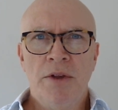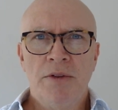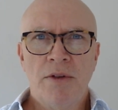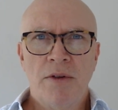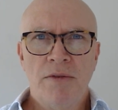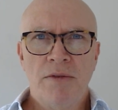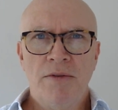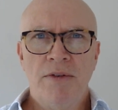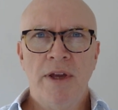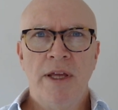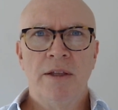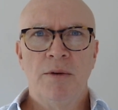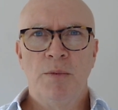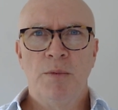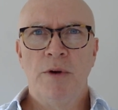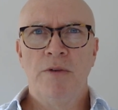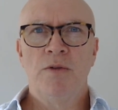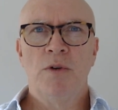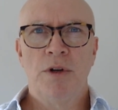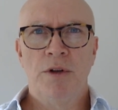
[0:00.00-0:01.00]
The thing that
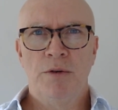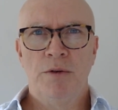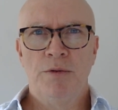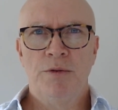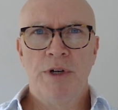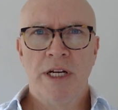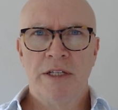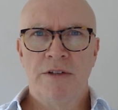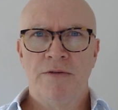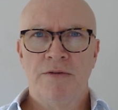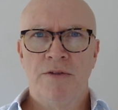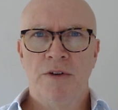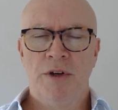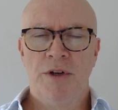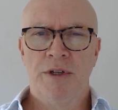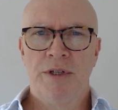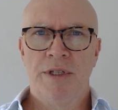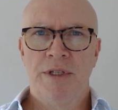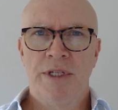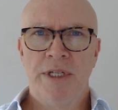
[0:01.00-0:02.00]
we've got to address
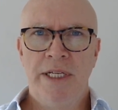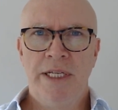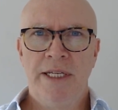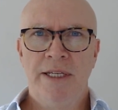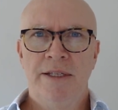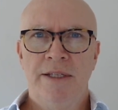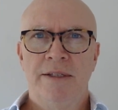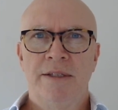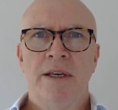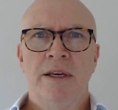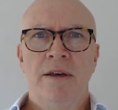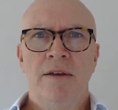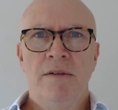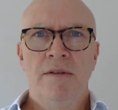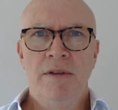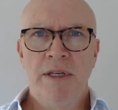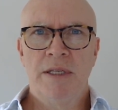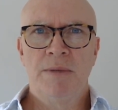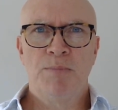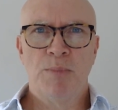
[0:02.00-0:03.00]
first is
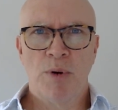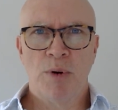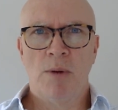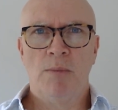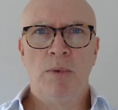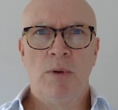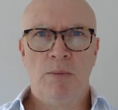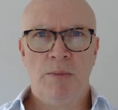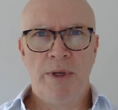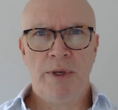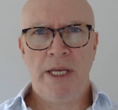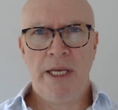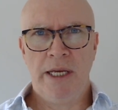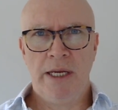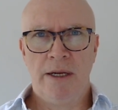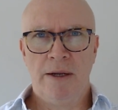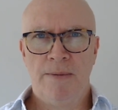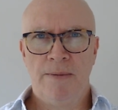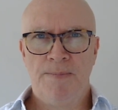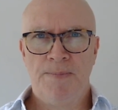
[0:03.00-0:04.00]
this problem here.